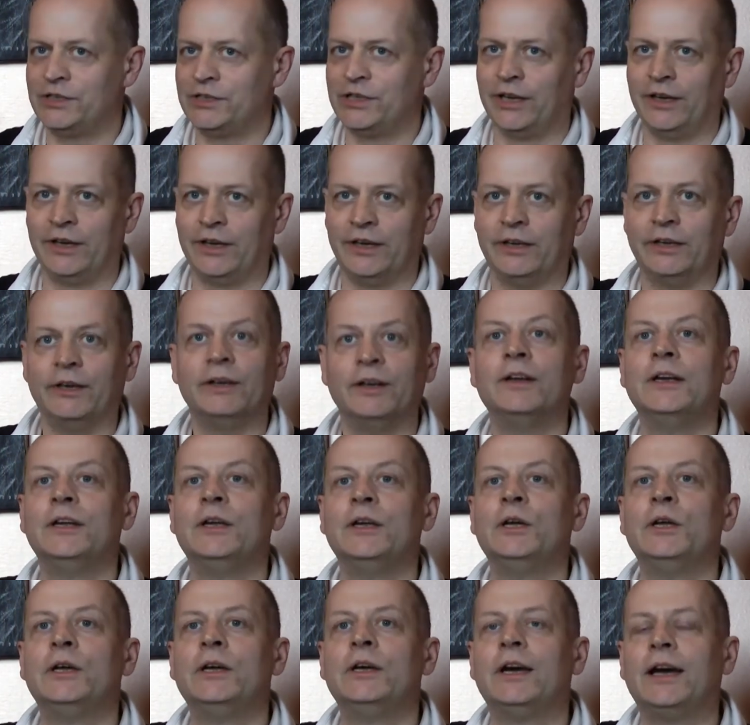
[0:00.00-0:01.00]
turn
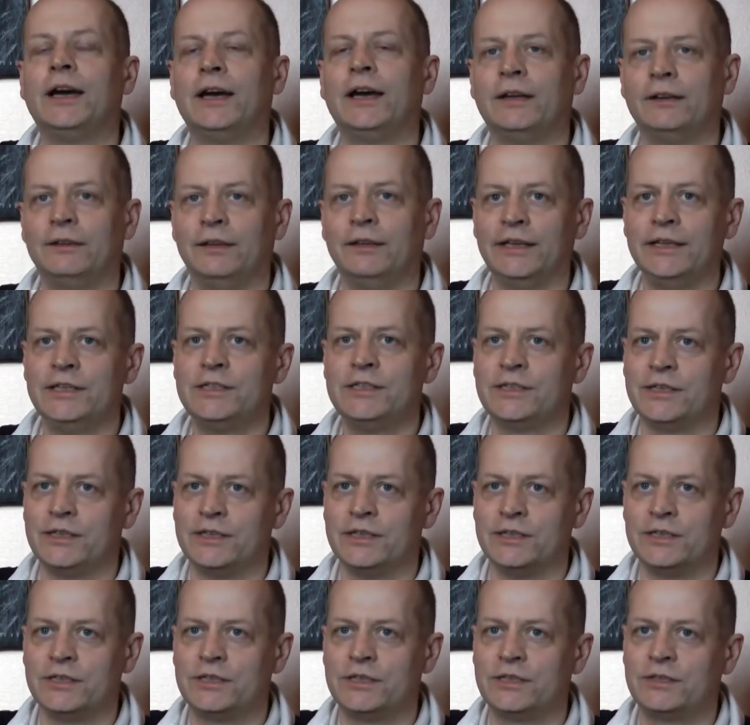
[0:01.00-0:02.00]

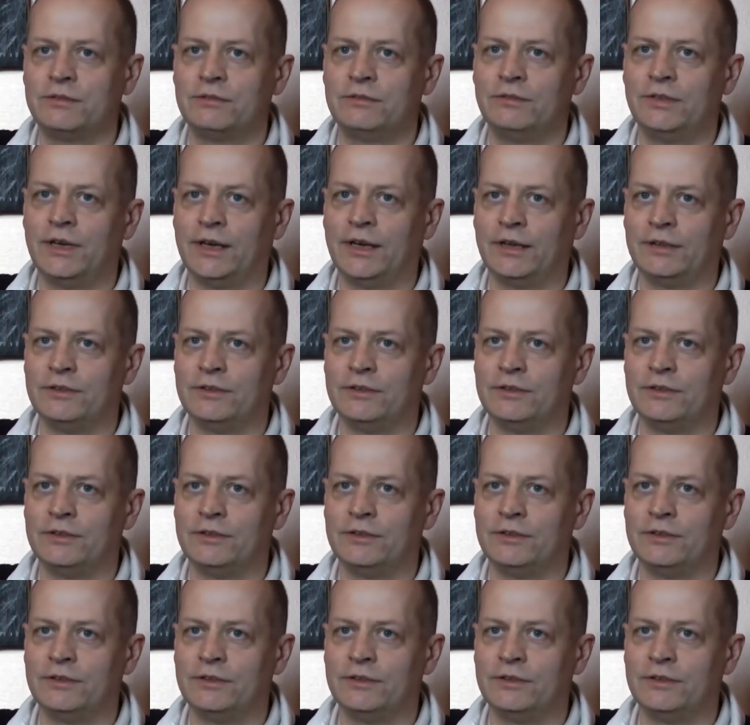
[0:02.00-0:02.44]
leases